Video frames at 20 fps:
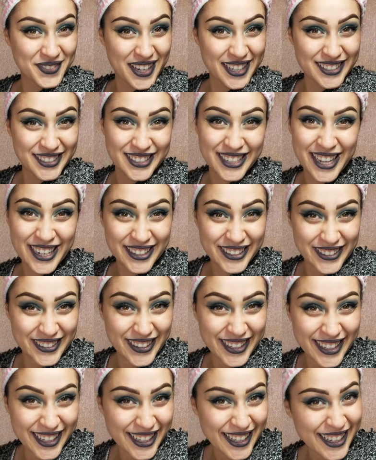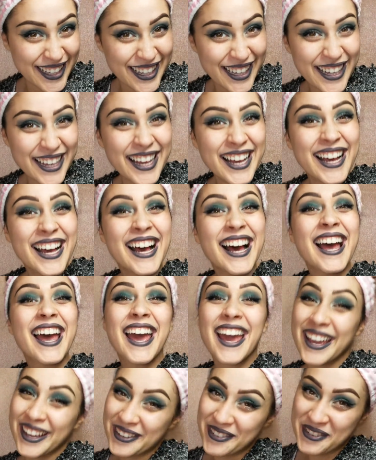channel.
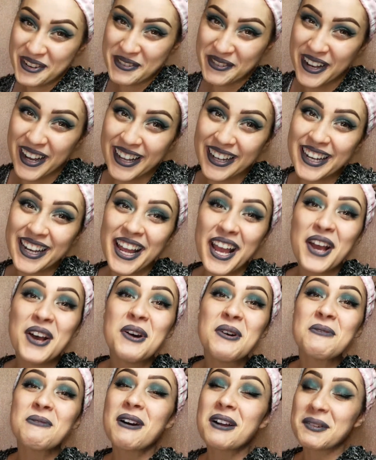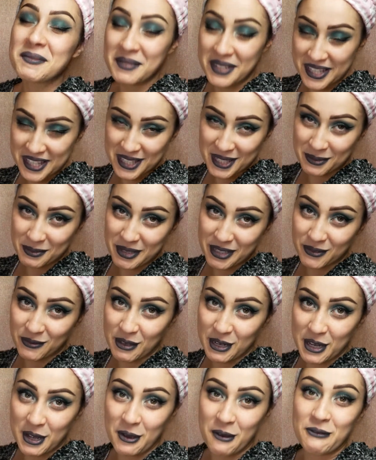Hey everyone, welcome to this week's video.